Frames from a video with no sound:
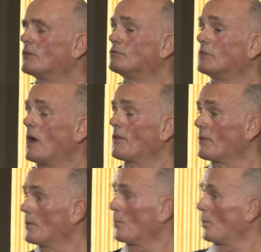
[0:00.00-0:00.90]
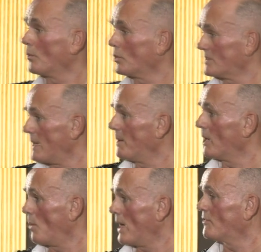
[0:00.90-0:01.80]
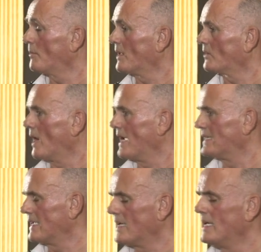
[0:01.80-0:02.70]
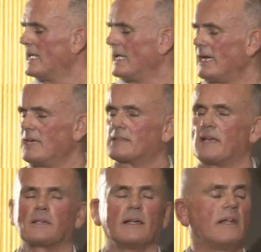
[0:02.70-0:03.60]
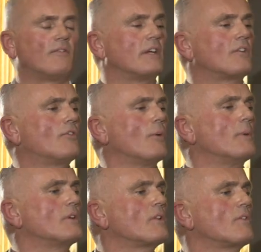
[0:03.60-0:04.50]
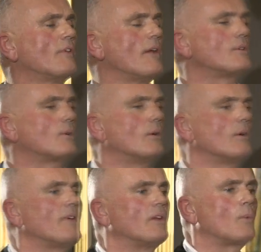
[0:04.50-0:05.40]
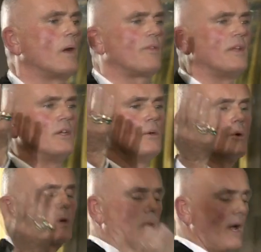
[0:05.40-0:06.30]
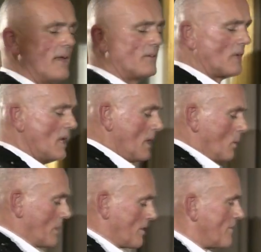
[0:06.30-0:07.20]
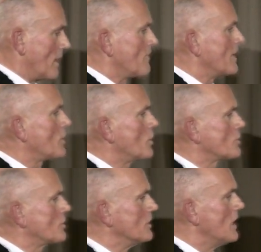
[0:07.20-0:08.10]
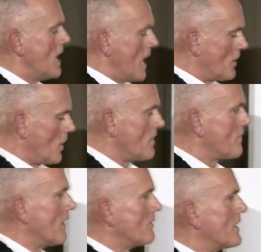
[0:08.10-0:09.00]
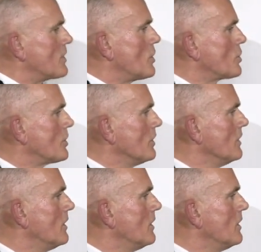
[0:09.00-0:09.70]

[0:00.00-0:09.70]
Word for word: Rather than stepping away from this idea, he sent a liveried footman to the front door of his wealthy New York clients with a velvet cushion, and on the velvet cushion